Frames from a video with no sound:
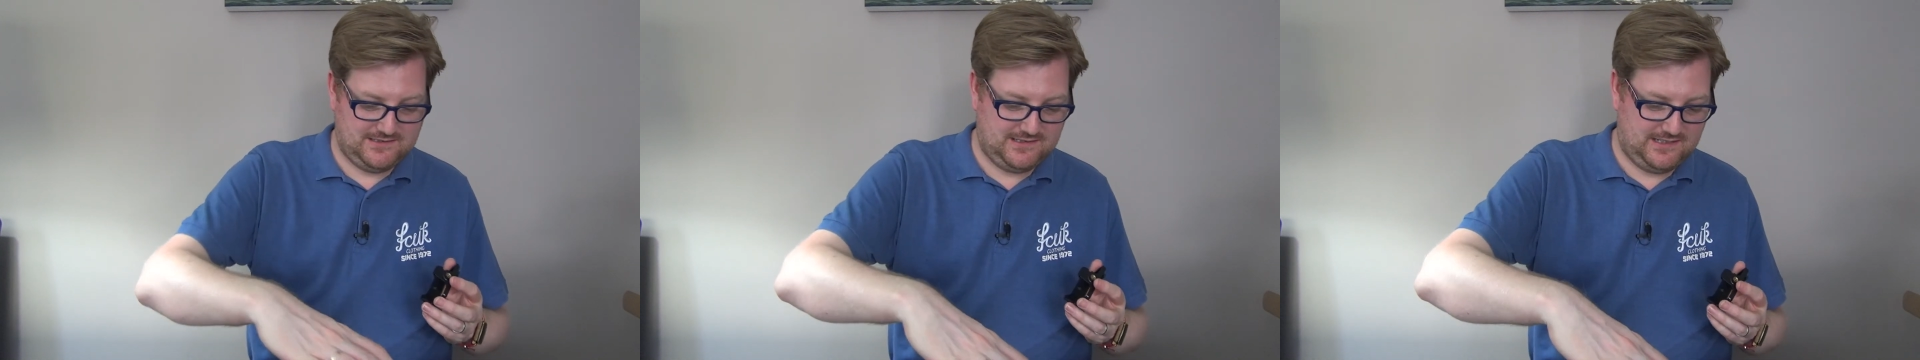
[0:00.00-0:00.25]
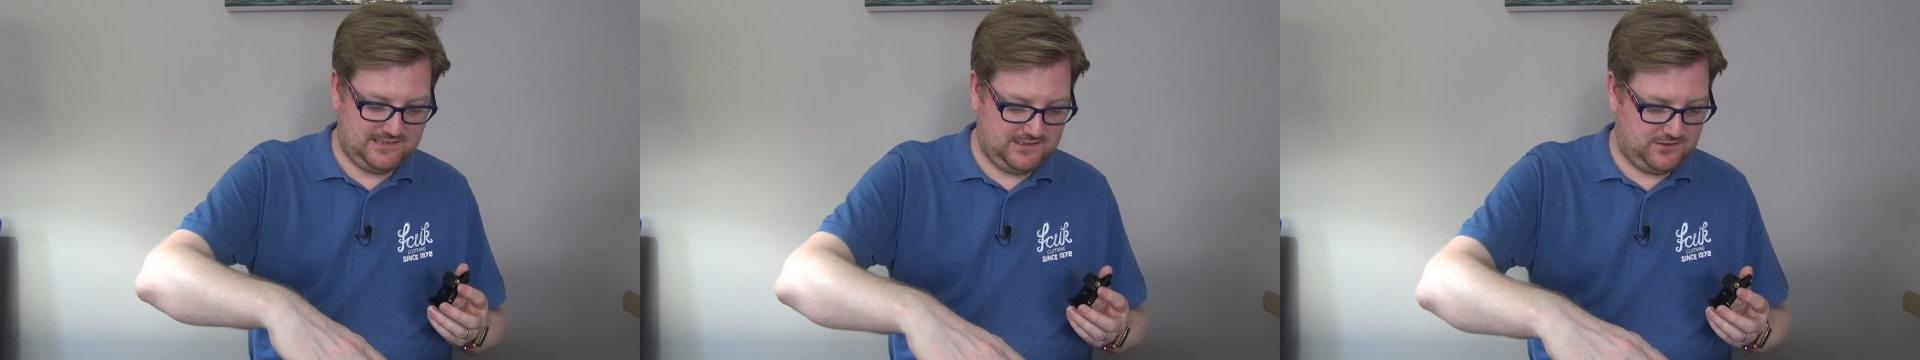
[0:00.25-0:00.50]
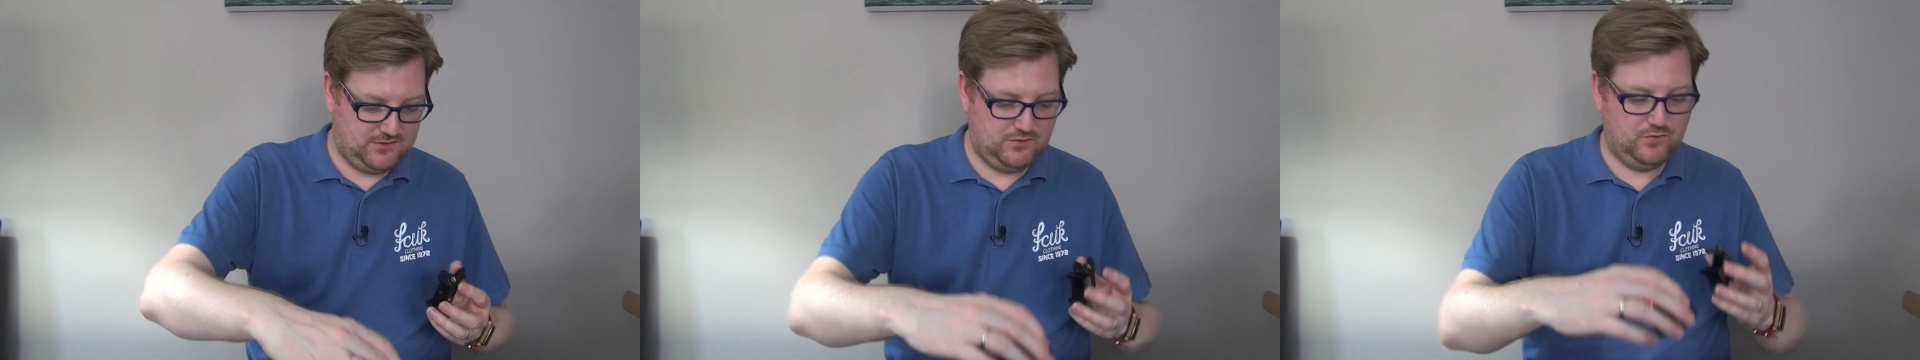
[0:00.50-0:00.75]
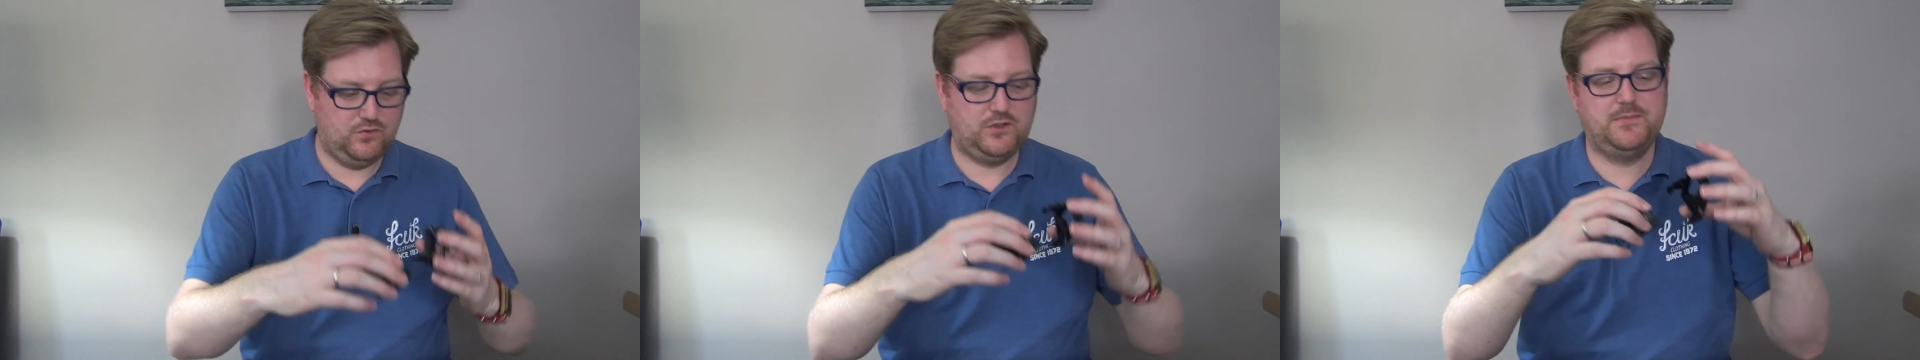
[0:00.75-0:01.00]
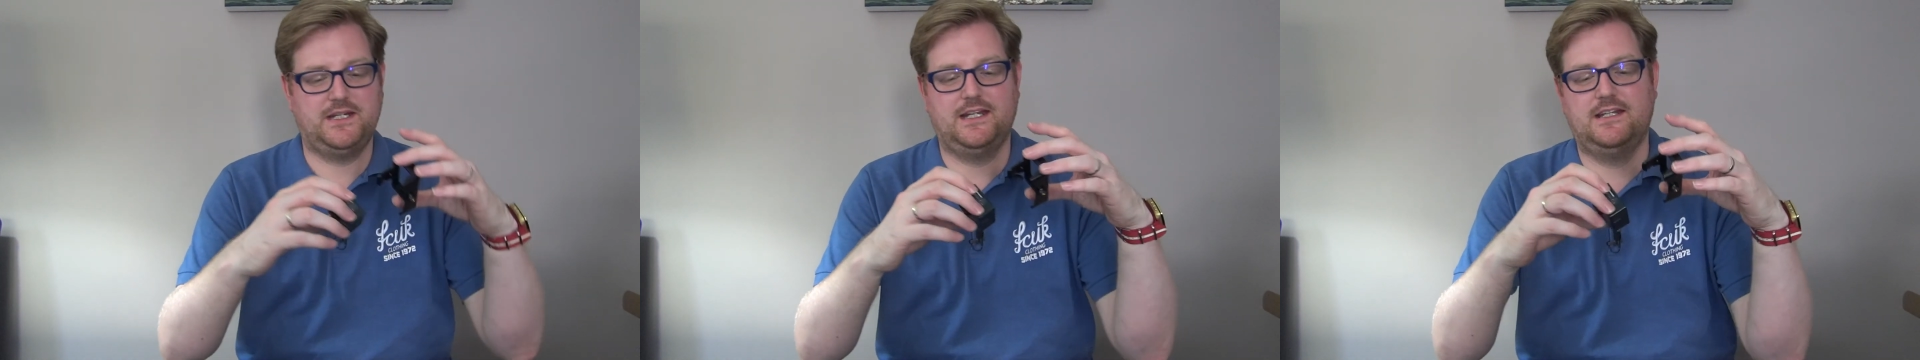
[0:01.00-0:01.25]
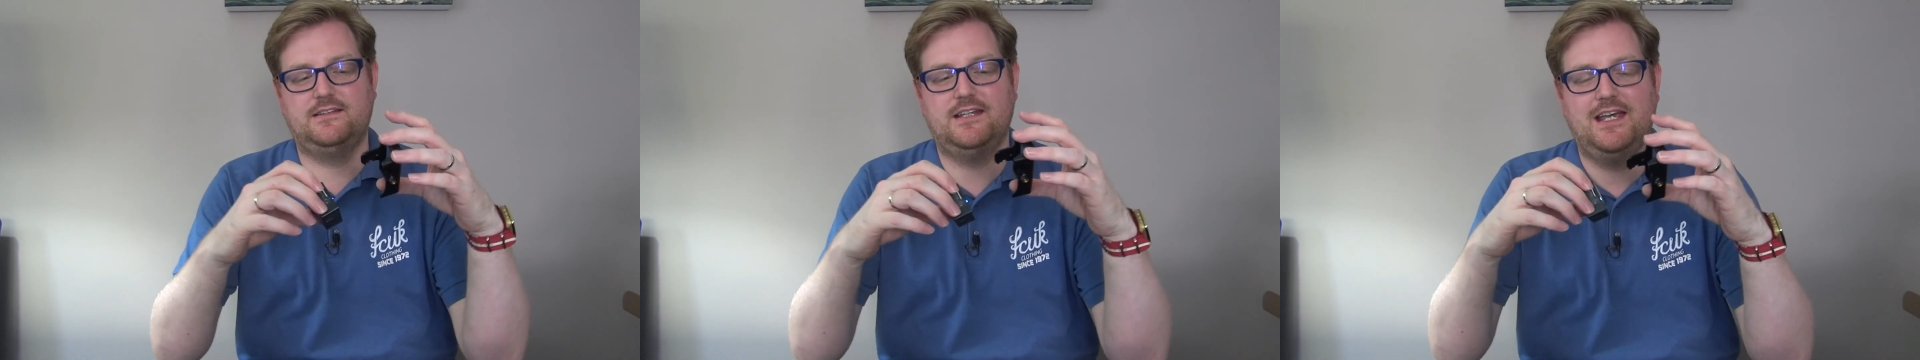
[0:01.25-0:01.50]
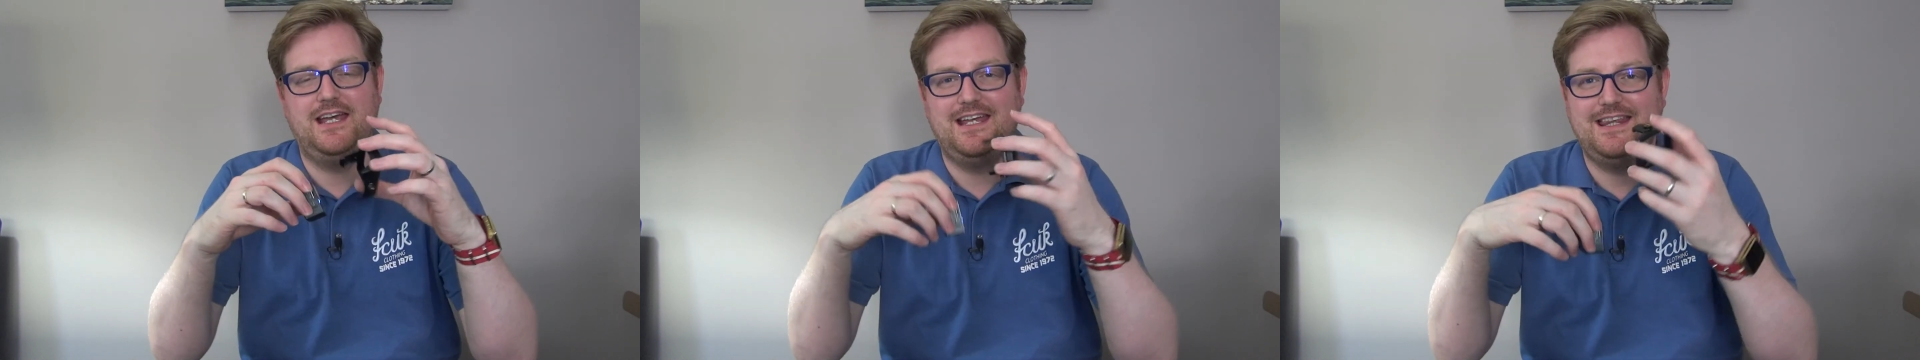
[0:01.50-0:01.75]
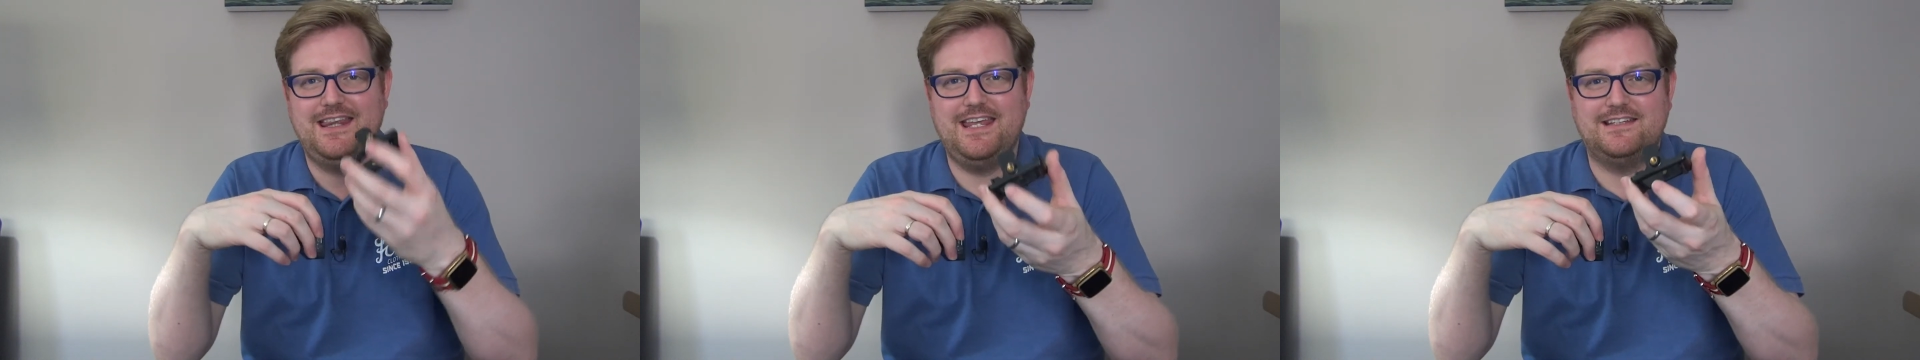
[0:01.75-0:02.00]
slightly annoy me is
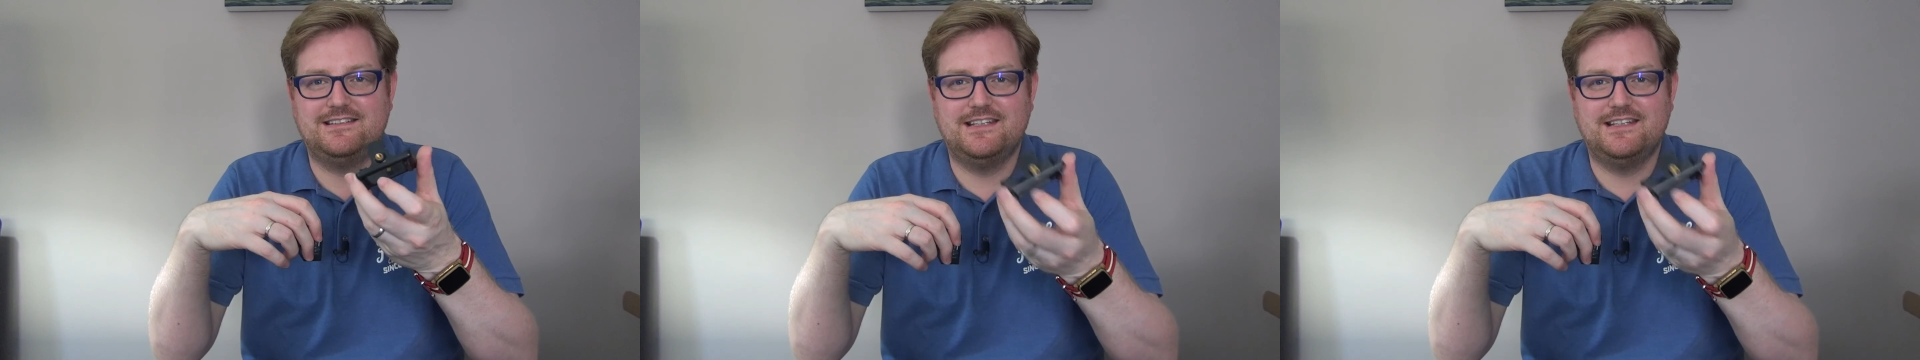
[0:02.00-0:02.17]
this.